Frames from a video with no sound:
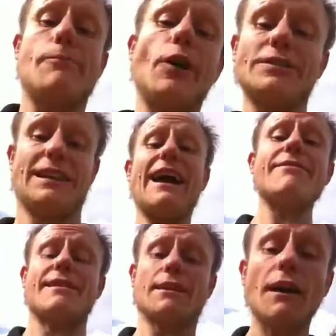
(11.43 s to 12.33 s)
important, I
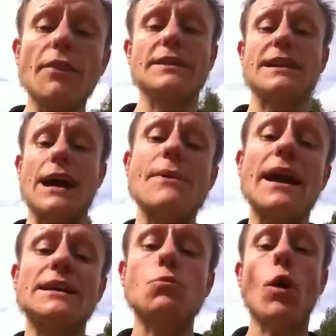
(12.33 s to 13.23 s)
think, a lot of the time,
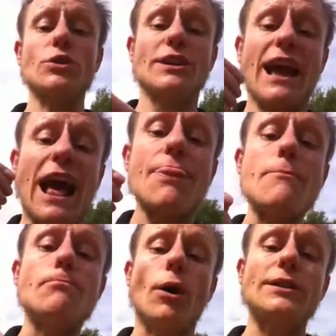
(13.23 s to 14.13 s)
is watching the
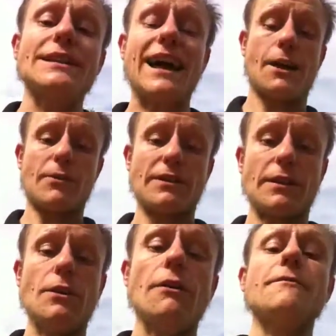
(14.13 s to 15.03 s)
body language,
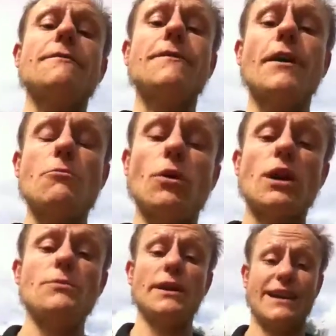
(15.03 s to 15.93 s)
the non-verbal
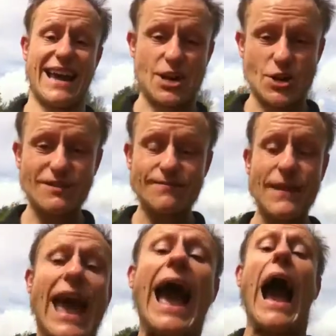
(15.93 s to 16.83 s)
communication,
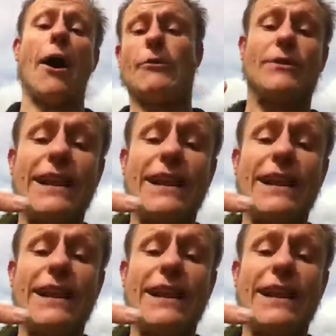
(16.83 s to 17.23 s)
how it